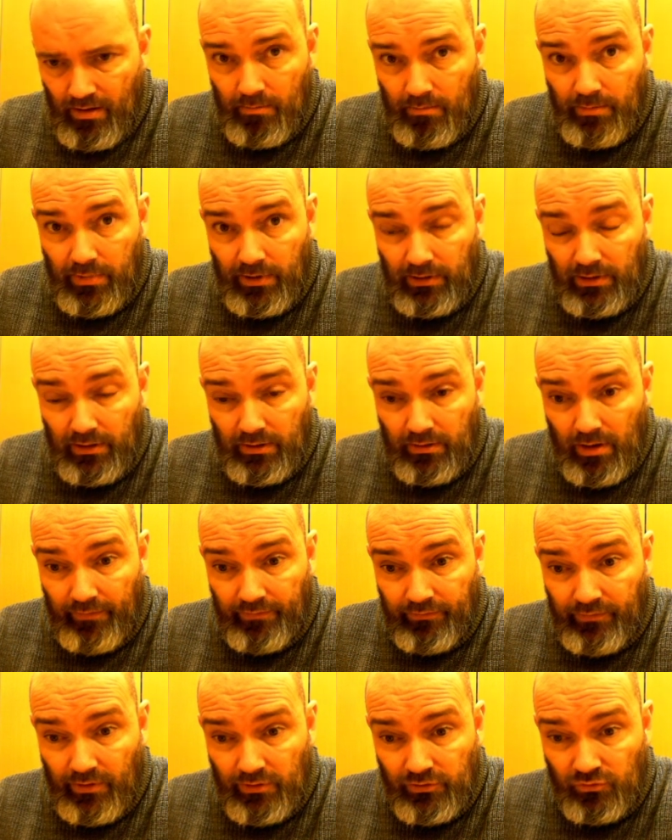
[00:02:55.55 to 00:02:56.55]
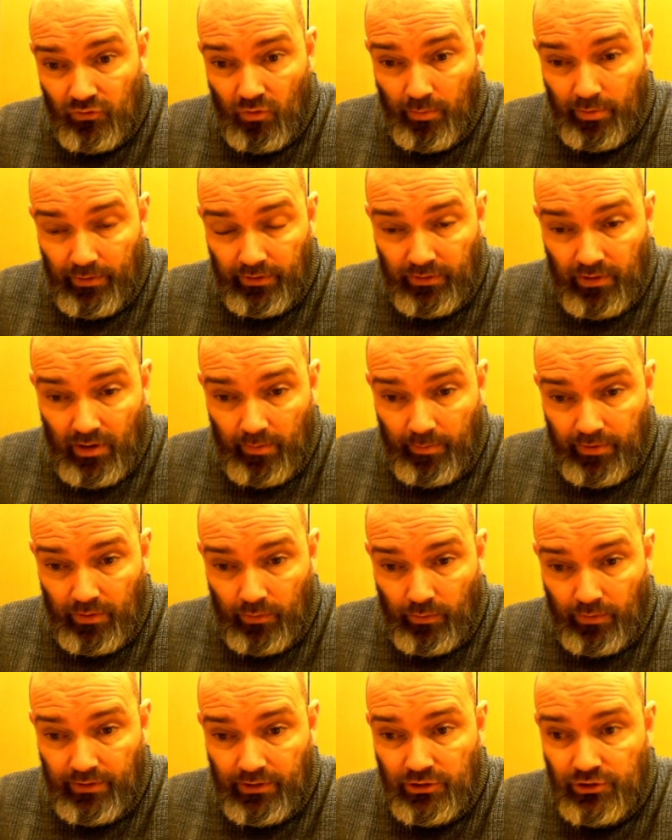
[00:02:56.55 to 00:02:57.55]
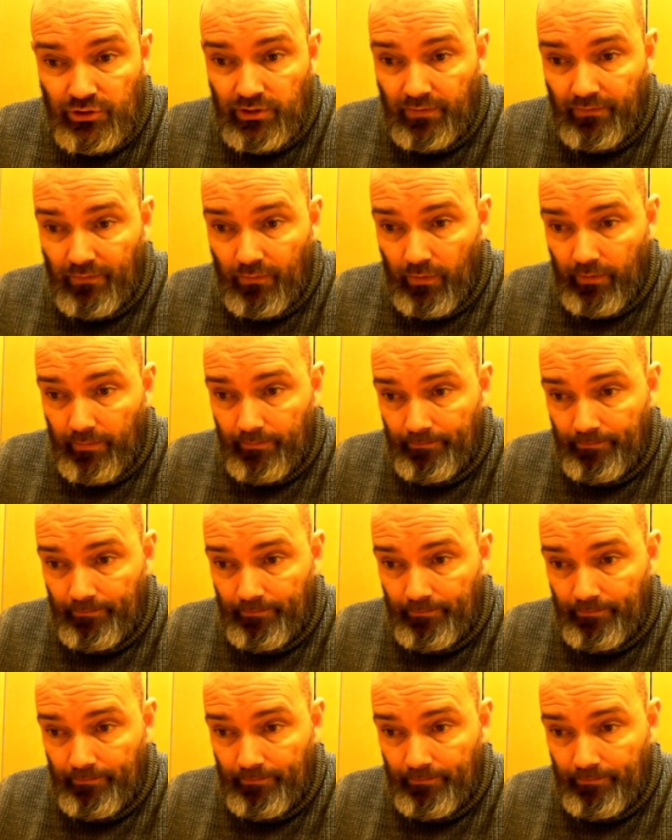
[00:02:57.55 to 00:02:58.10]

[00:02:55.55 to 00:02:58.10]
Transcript: But Vachier-Lagrave tries to open it up here with g4.